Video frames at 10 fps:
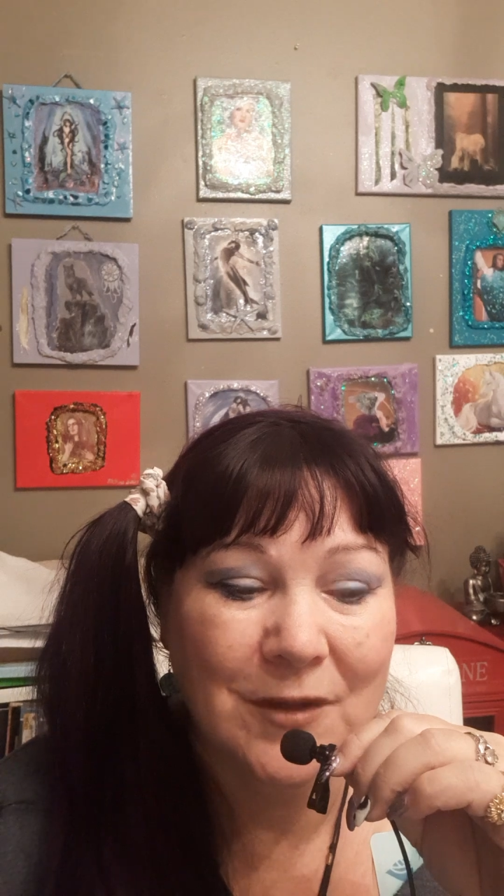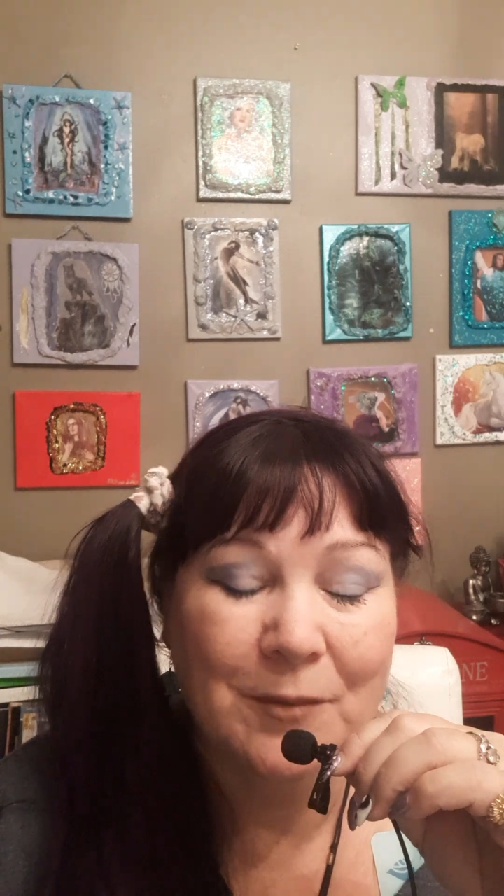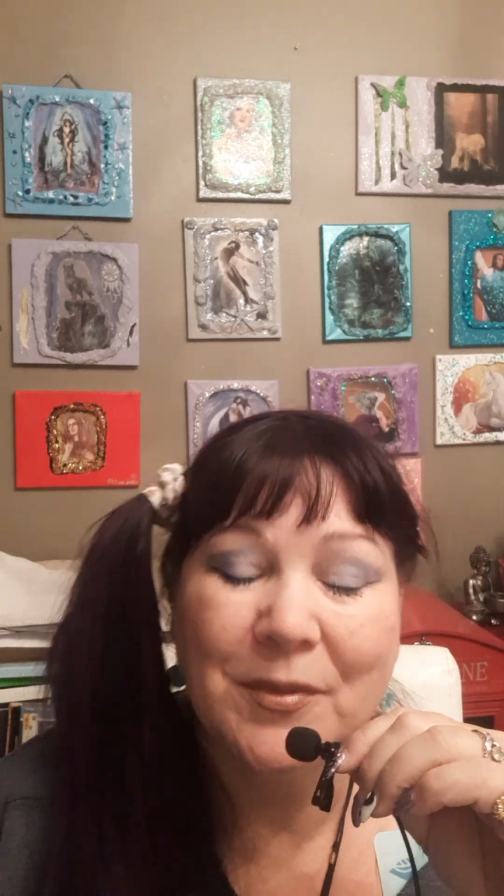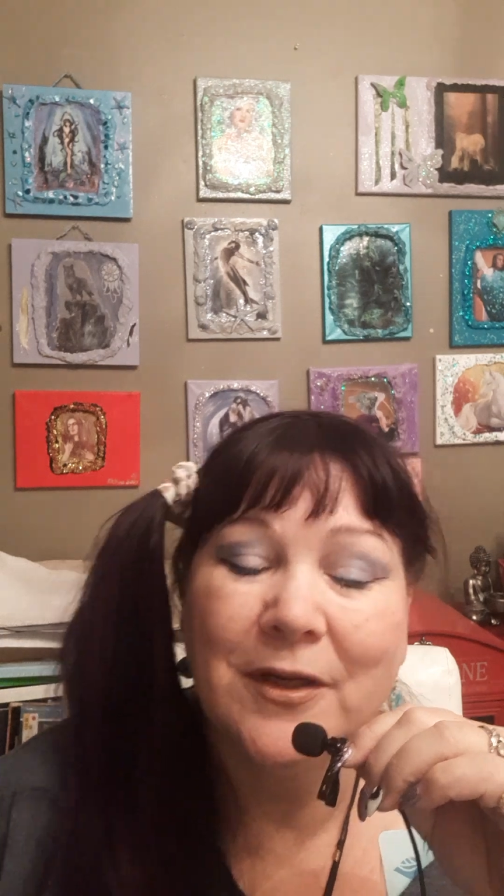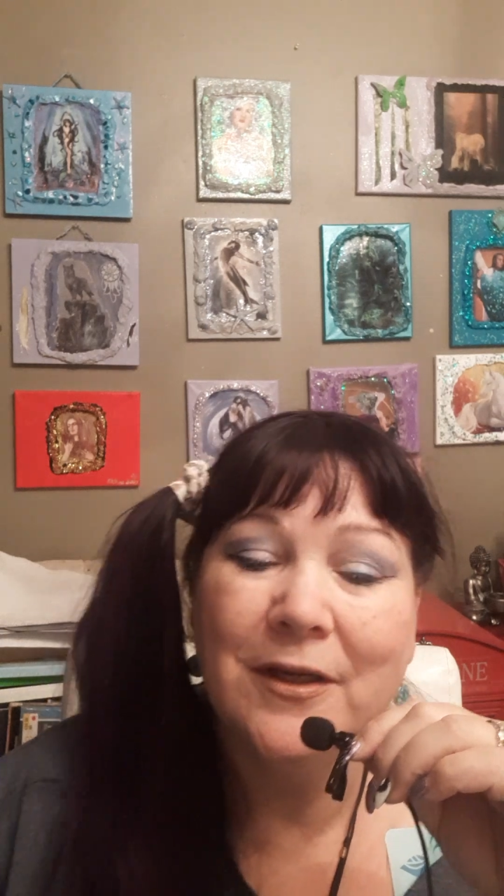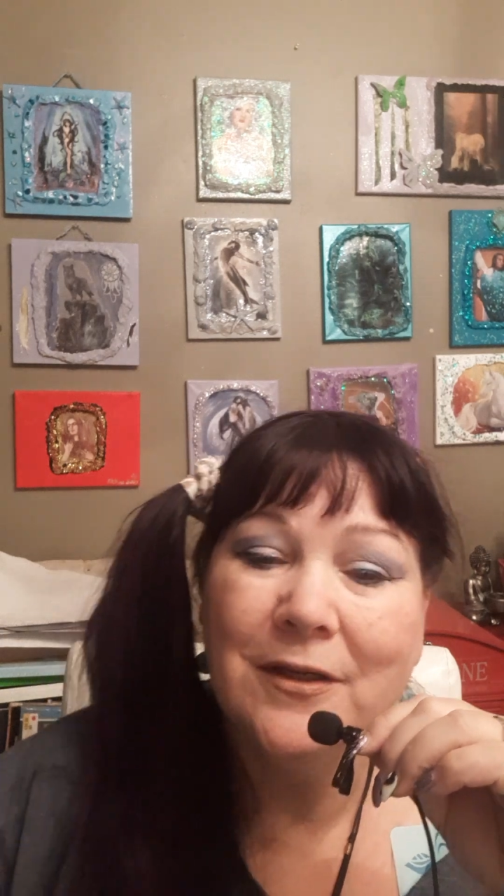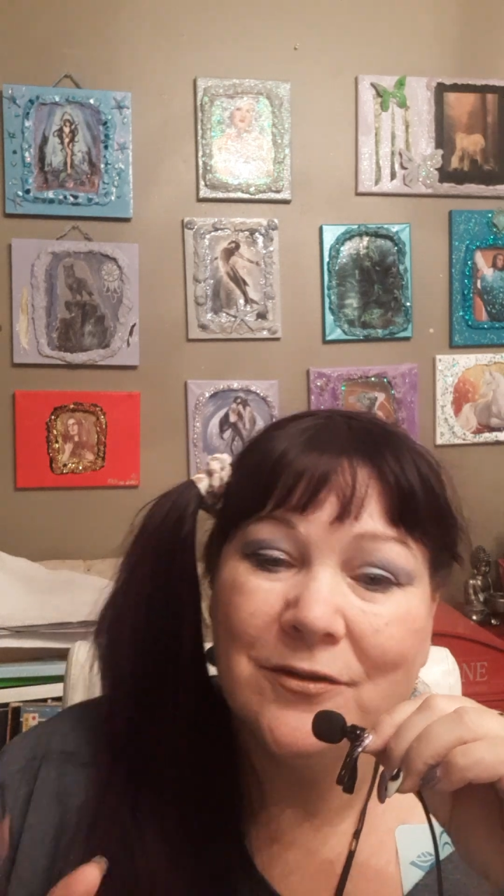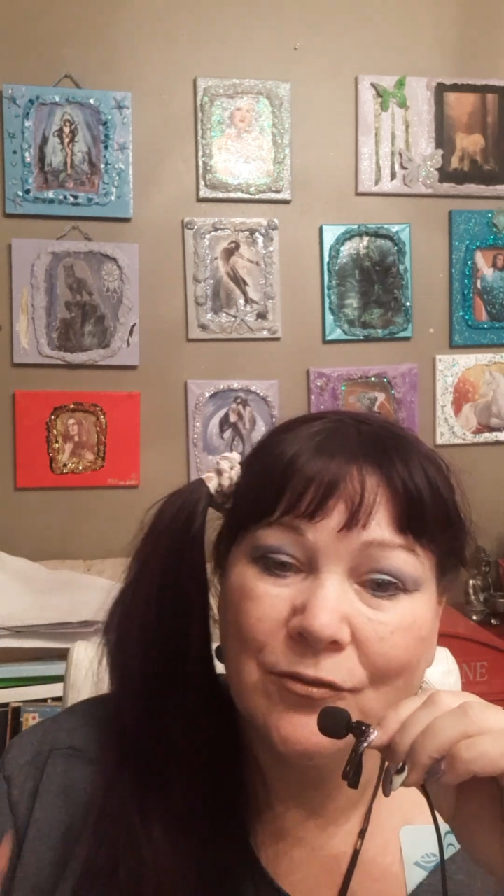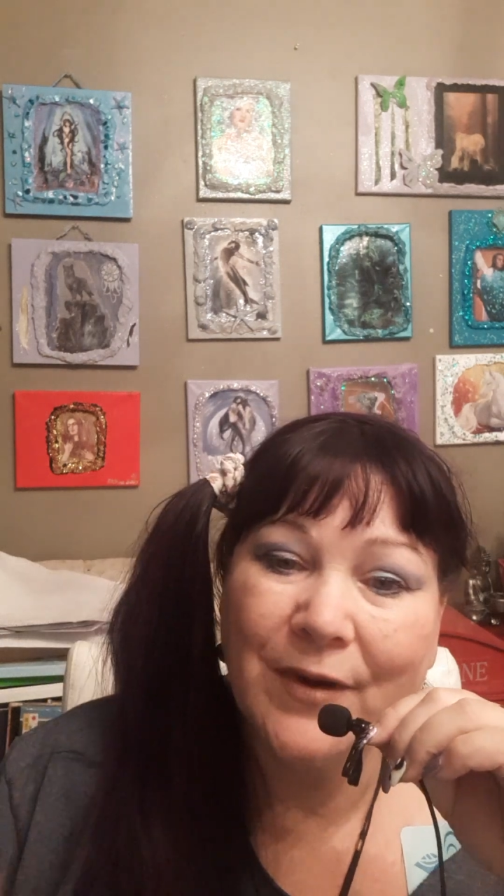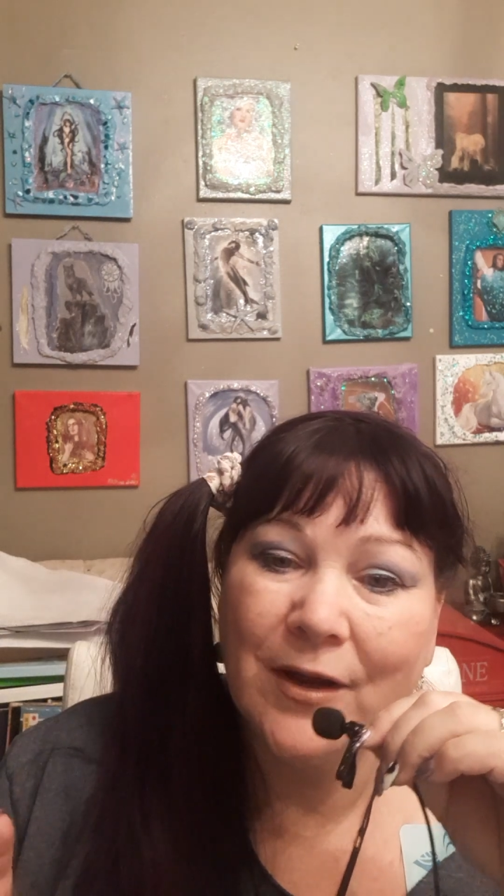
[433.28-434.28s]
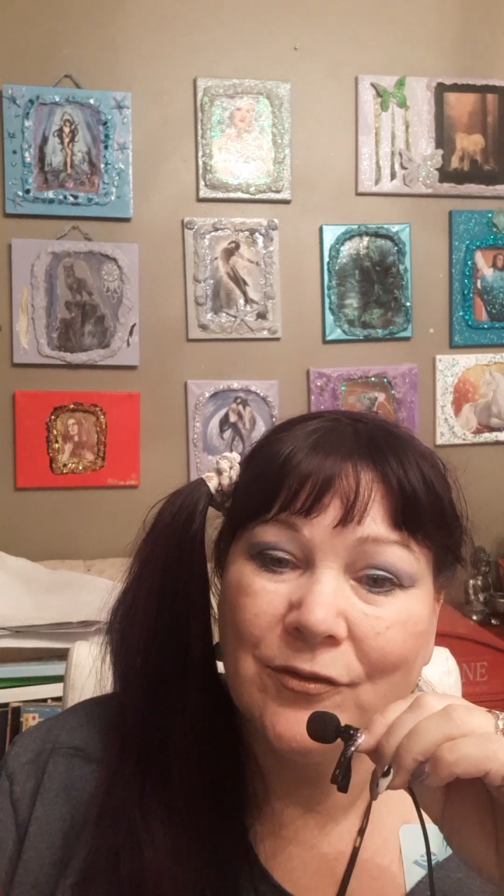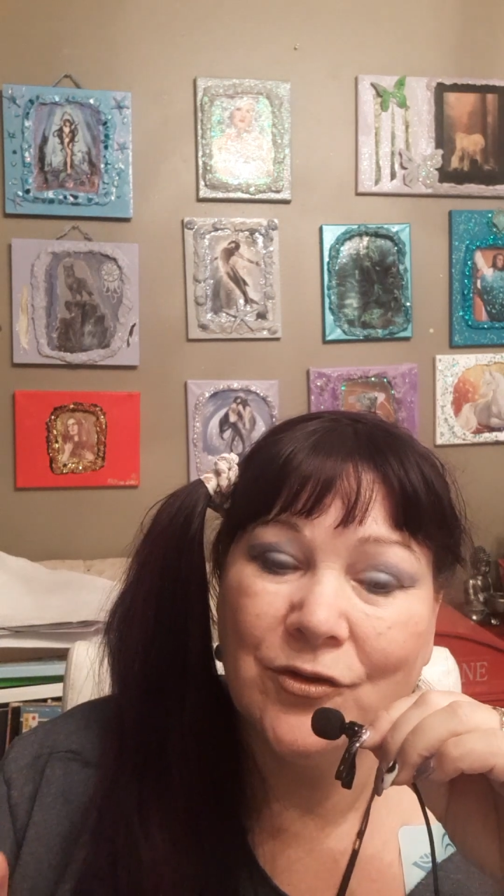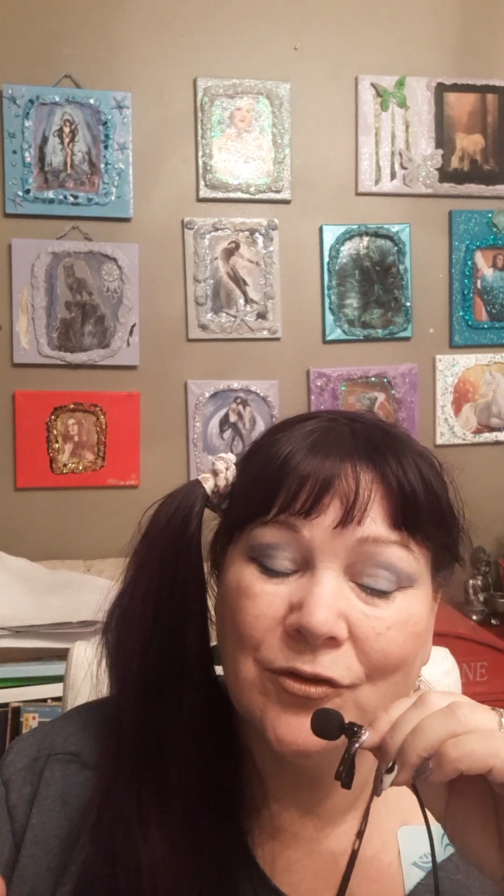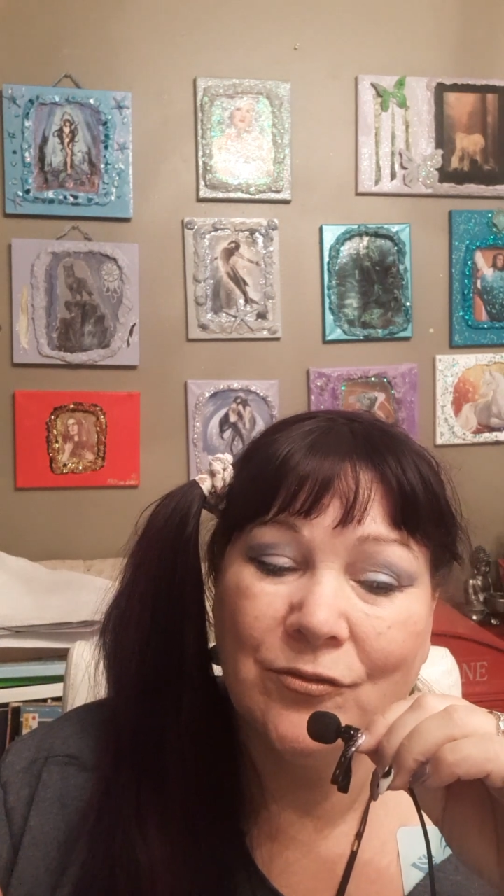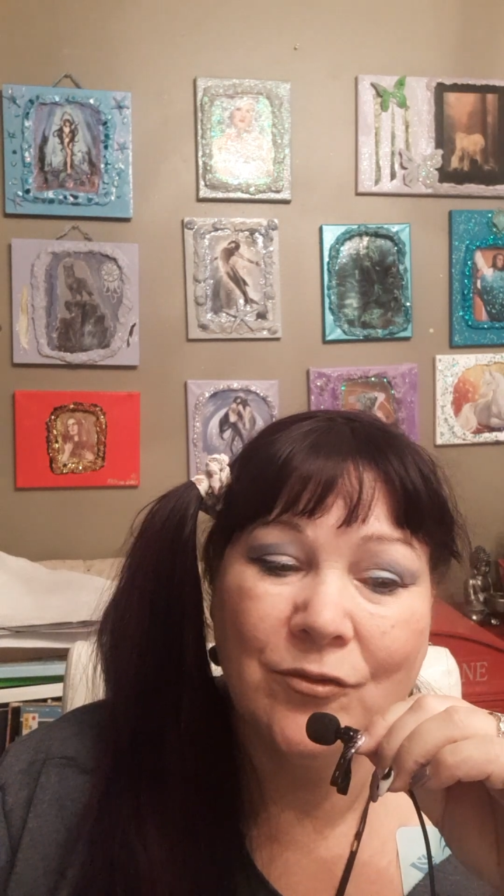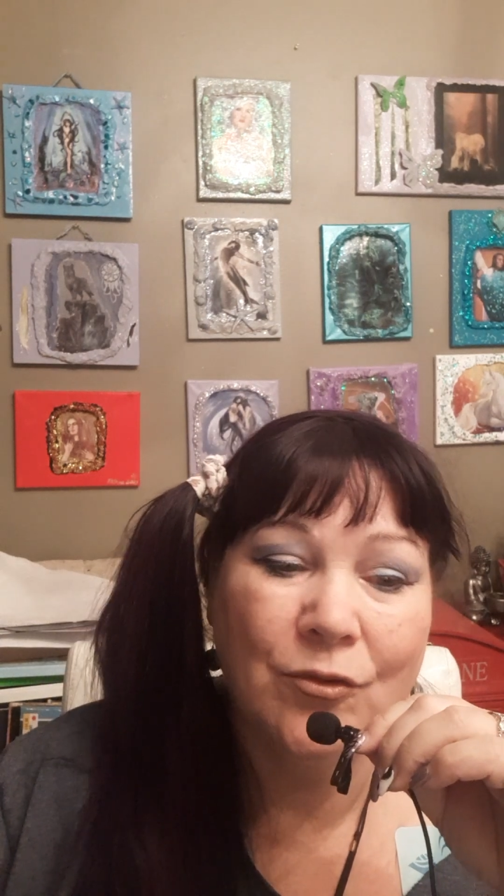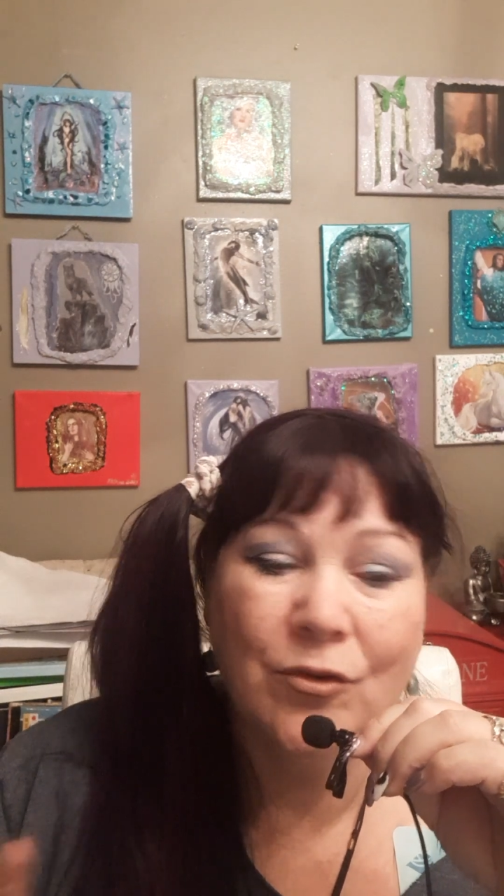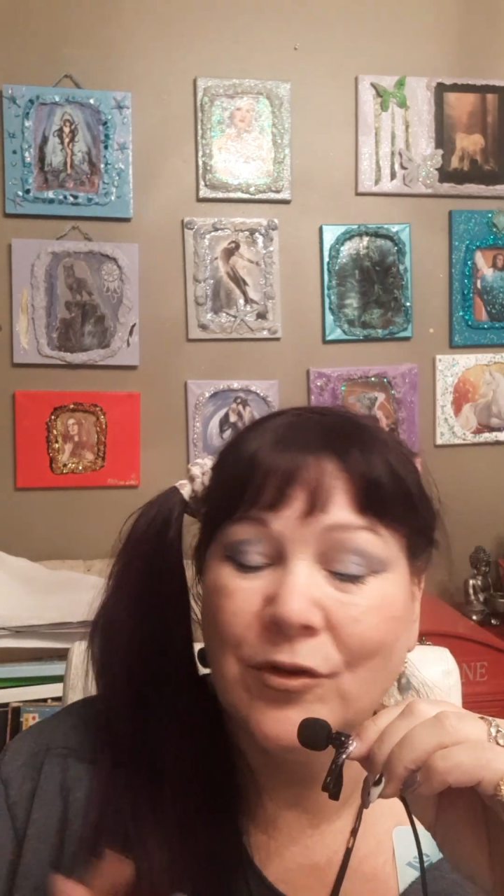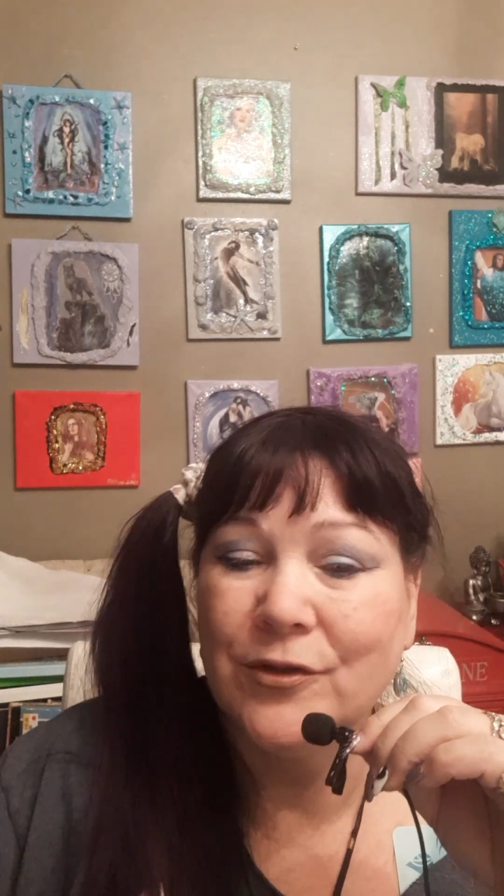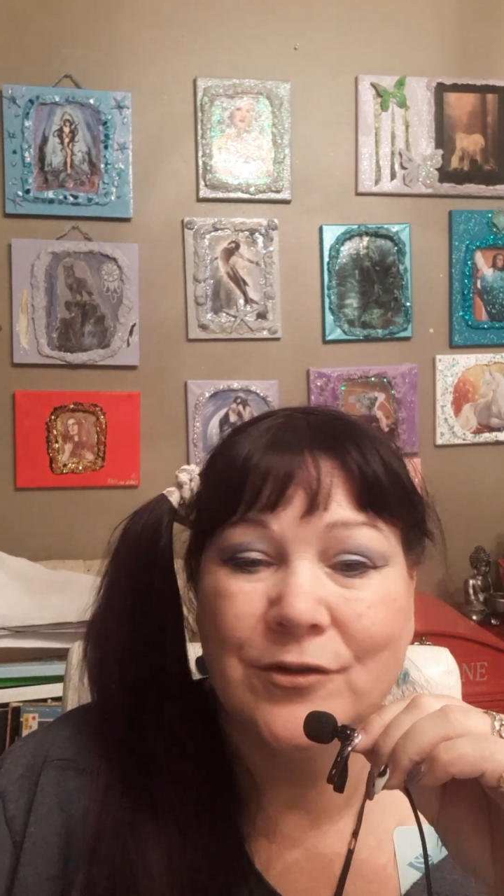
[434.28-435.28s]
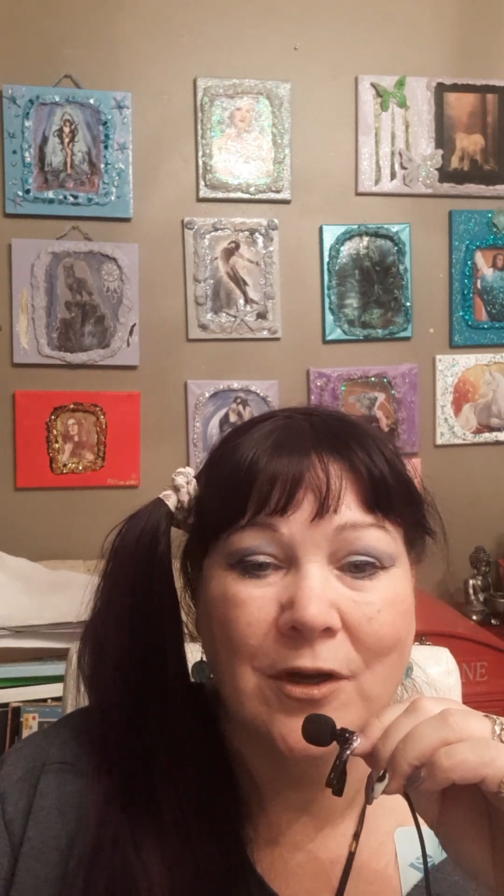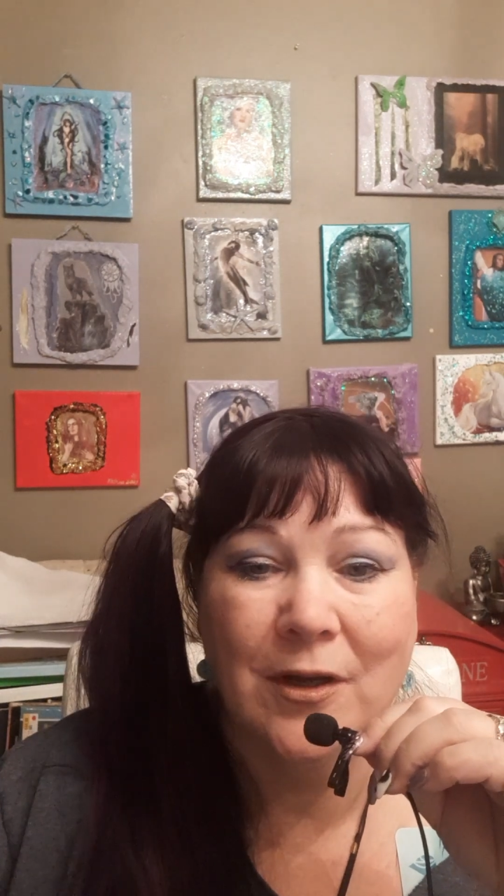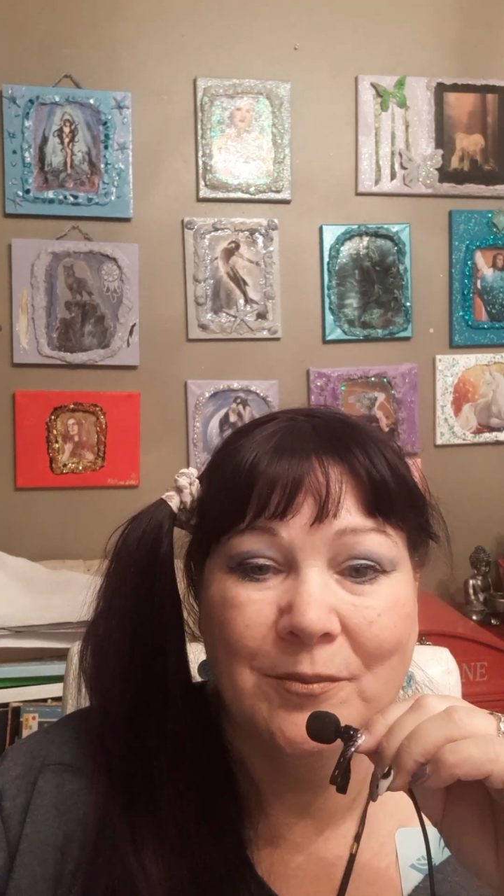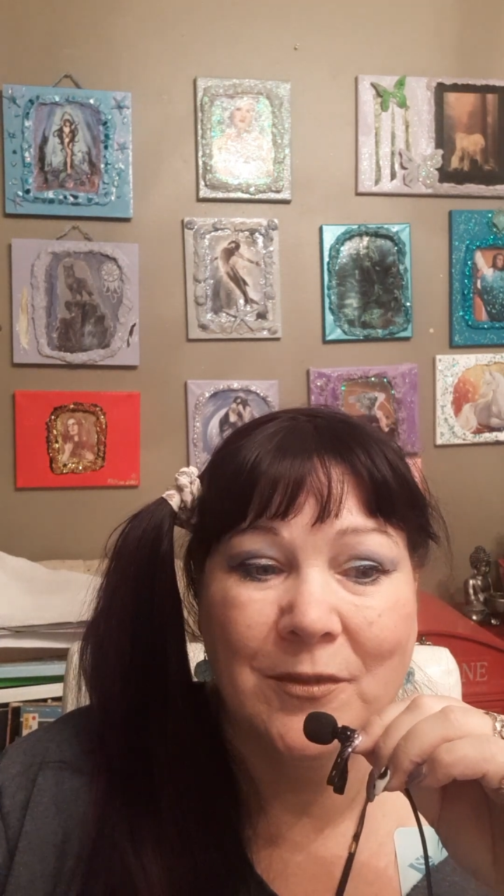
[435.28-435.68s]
But he's around you all the time.